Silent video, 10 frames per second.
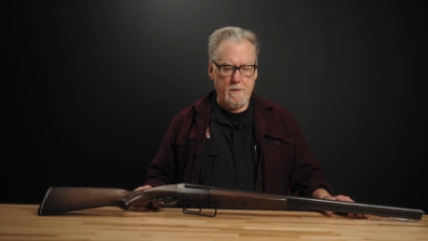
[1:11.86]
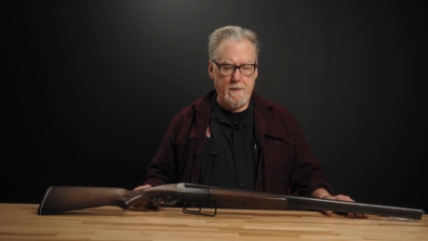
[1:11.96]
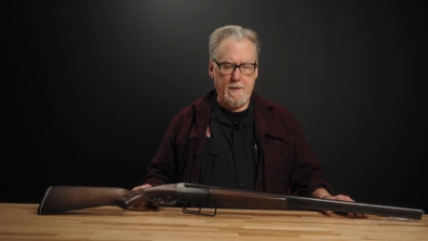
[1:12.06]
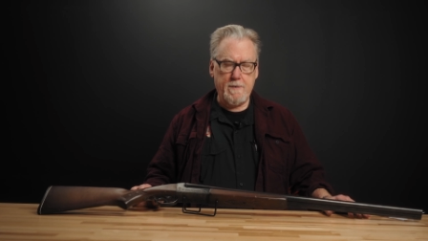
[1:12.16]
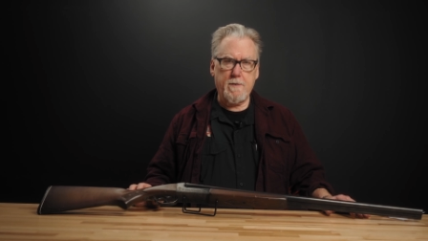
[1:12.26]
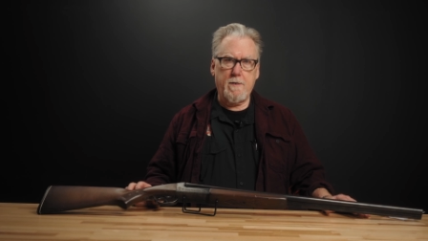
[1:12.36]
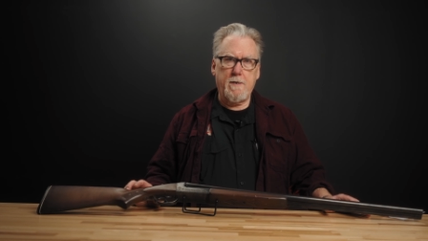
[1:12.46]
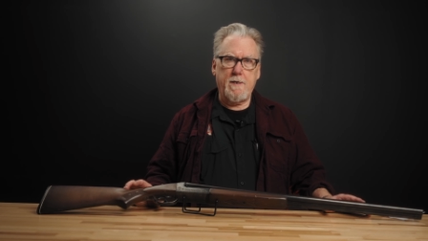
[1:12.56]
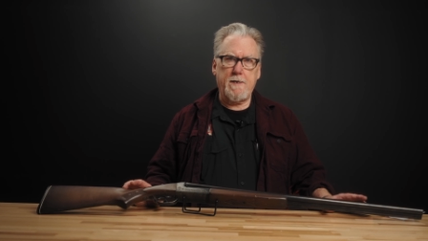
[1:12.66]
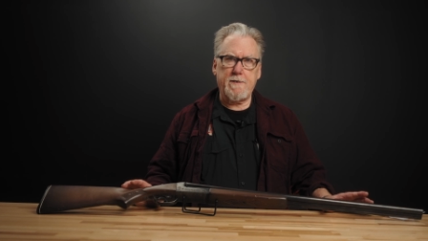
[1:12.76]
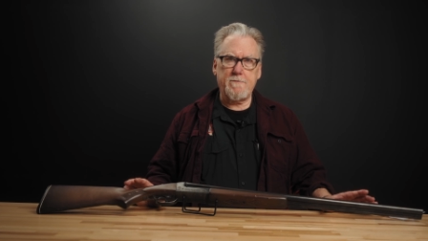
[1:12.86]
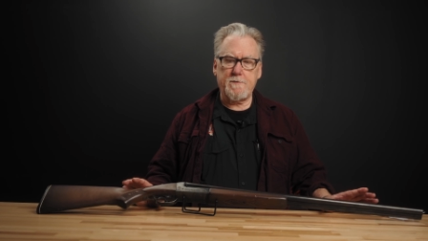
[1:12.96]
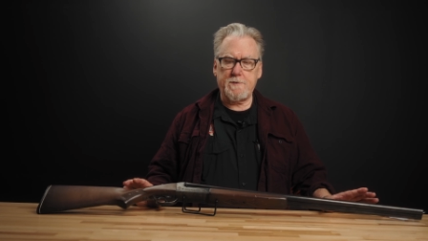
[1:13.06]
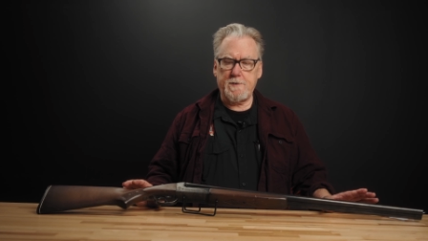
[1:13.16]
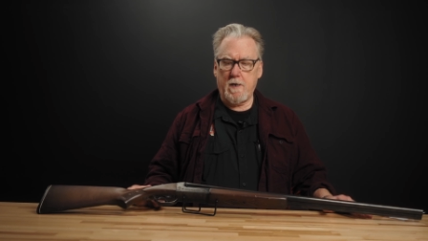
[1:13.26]
And it gives
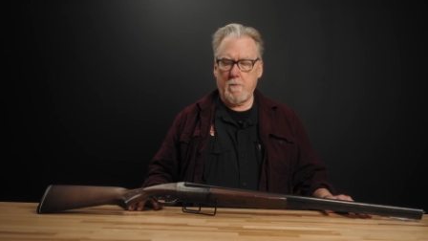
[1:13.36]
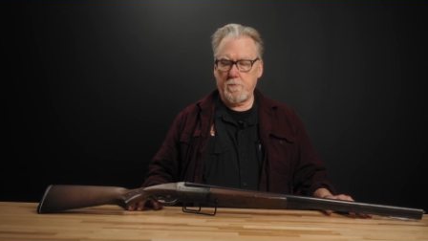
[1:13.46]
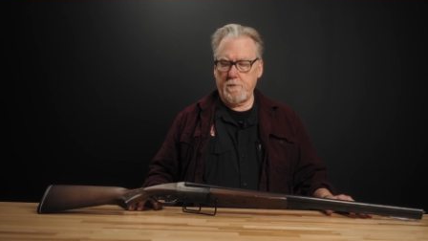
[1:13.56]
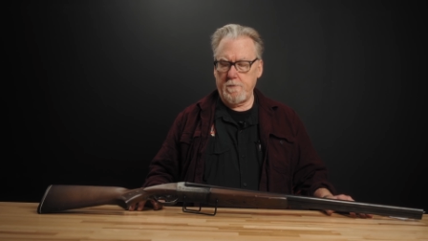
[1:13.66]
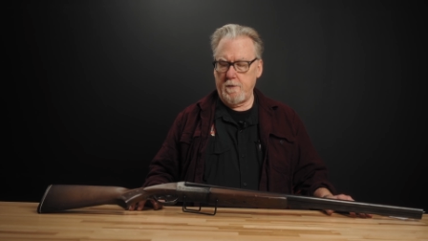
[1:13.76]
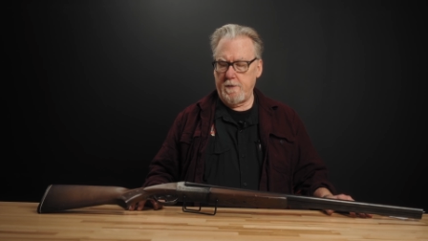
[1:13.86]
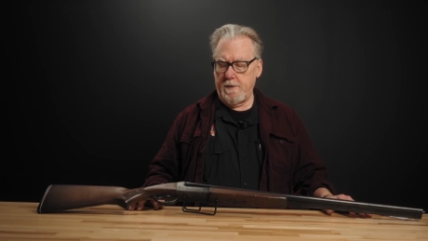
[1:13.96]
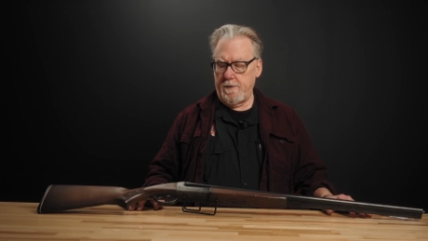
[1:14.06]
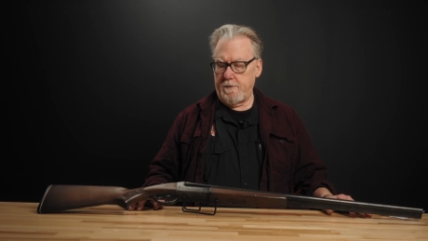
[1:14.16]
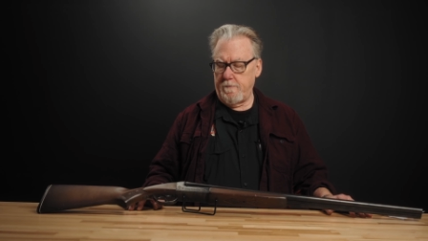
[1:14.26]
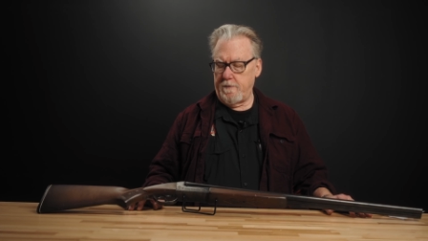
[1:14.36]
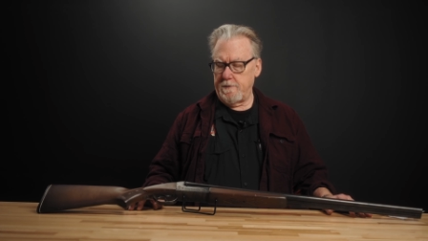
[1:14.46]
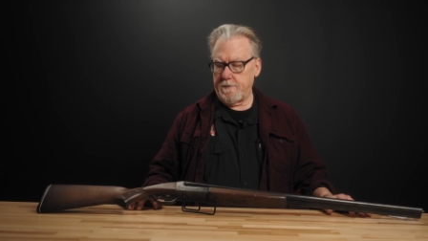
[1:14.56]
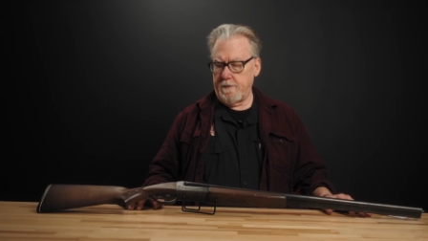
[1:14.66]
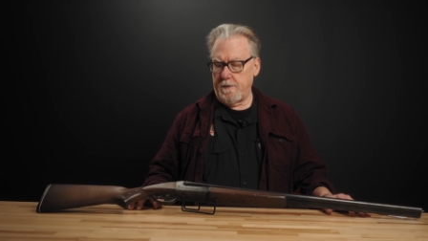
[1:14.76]
us the opportunity to
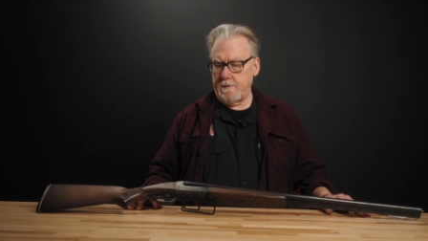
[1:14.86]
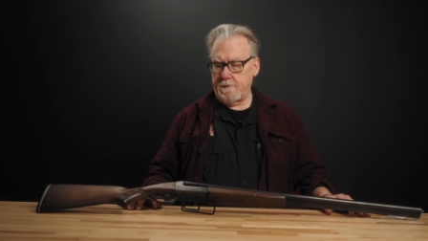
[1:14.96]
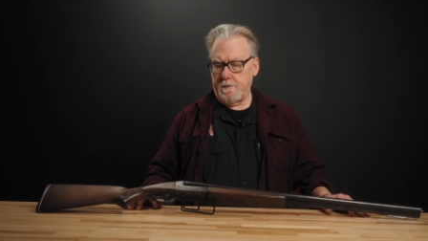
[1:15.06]
discuss